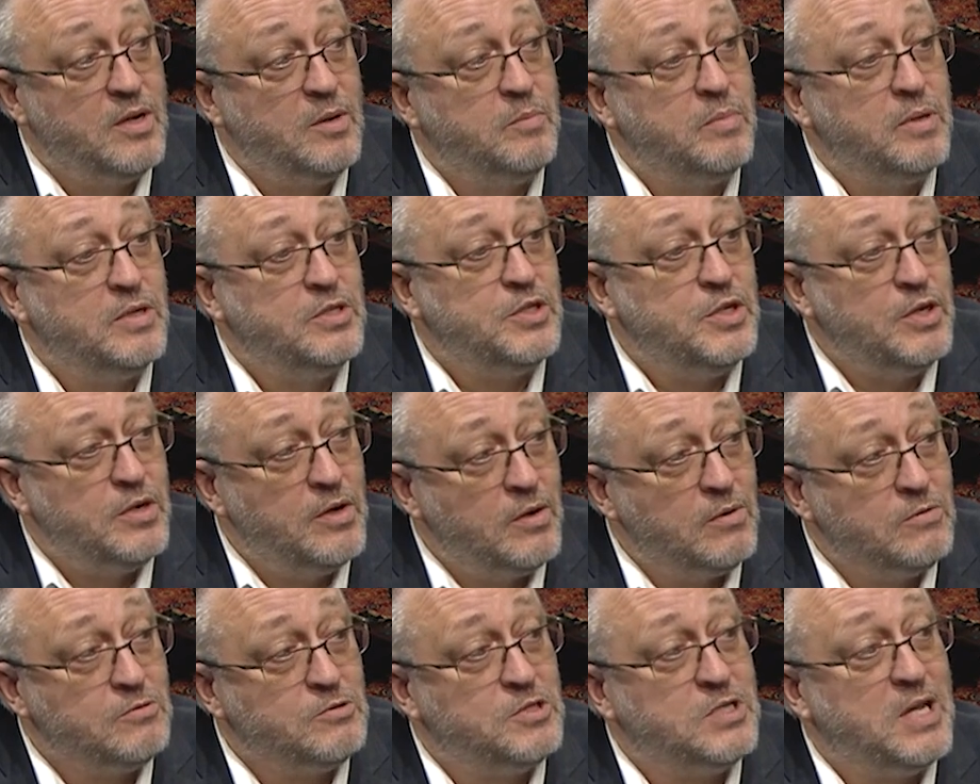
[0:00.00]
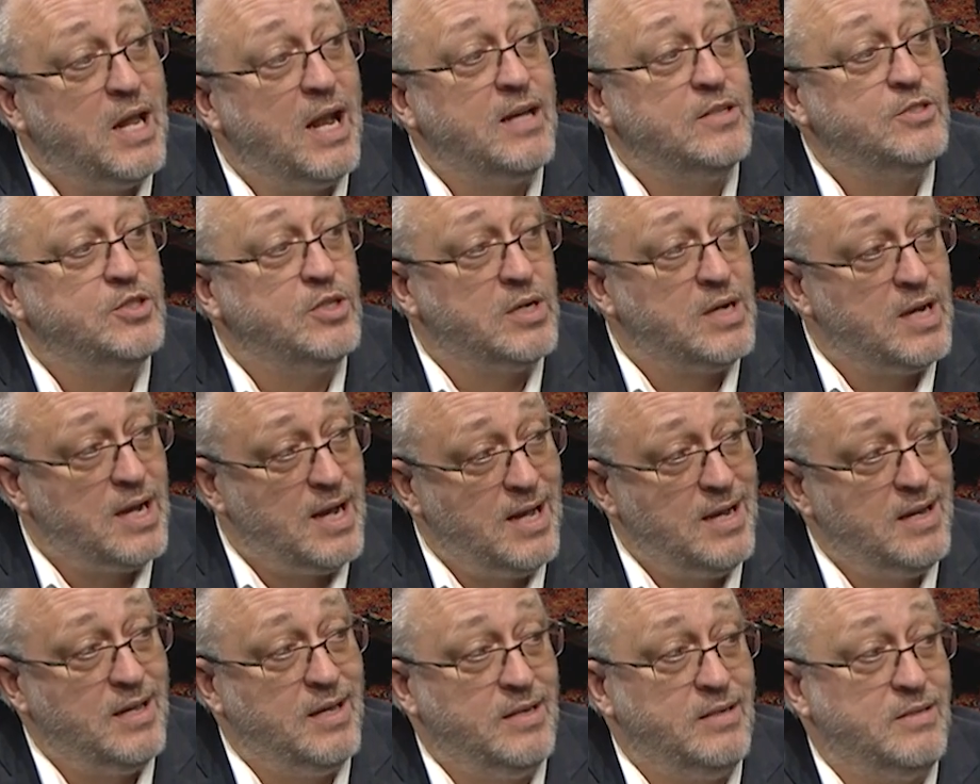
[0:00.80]
but you don't sell out your
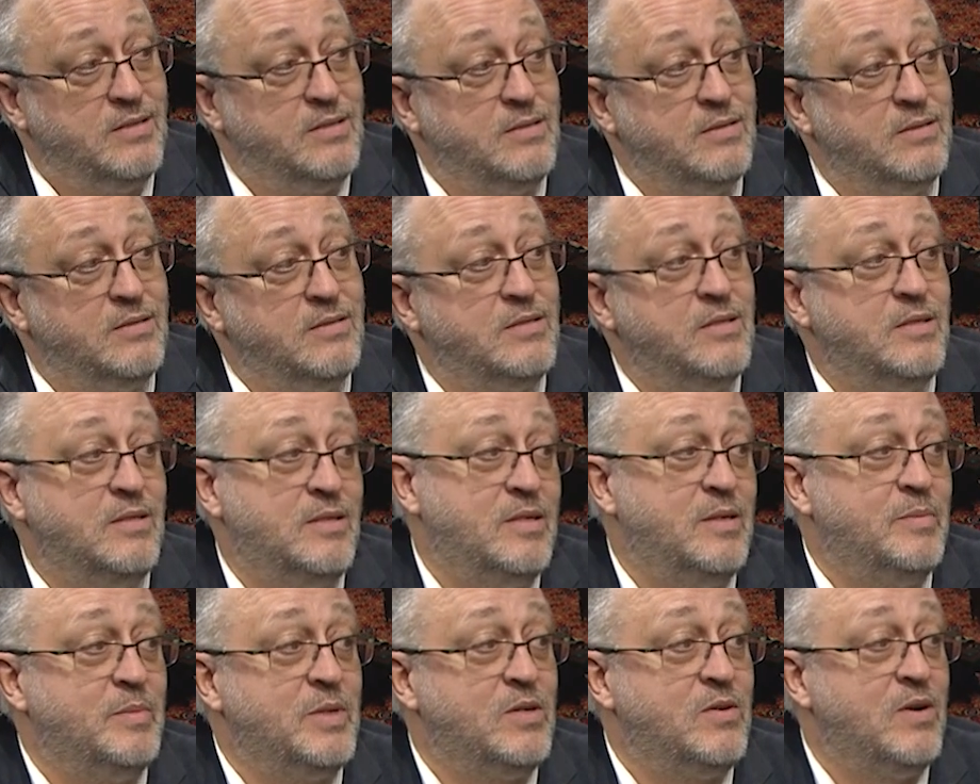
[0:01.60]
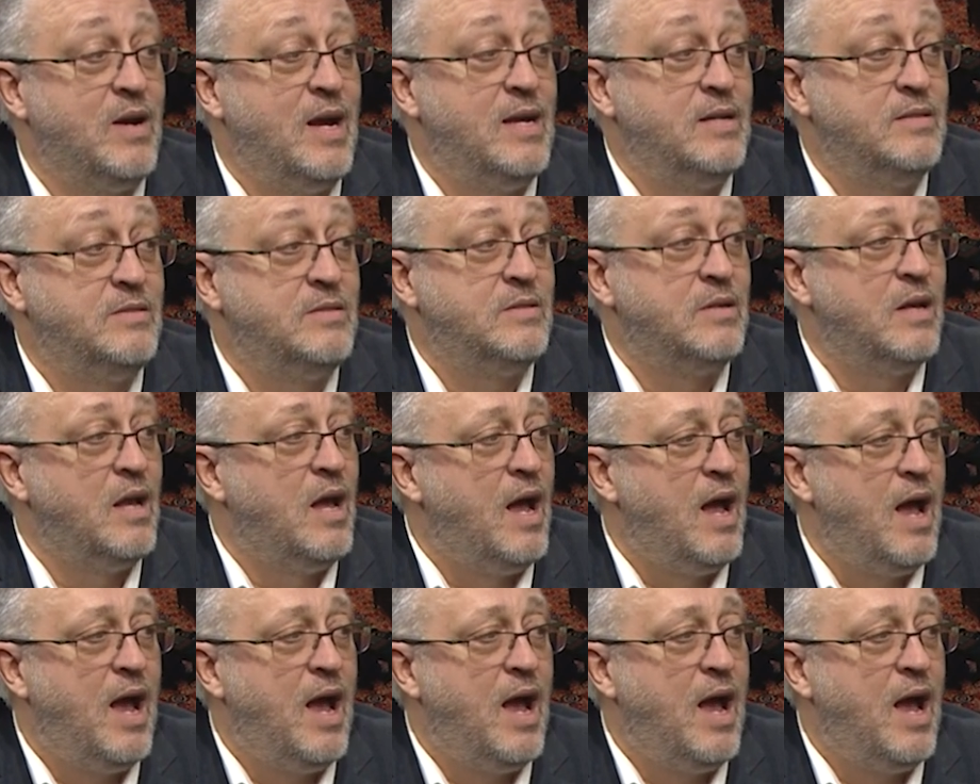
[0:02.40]
colleagues to the Democrats.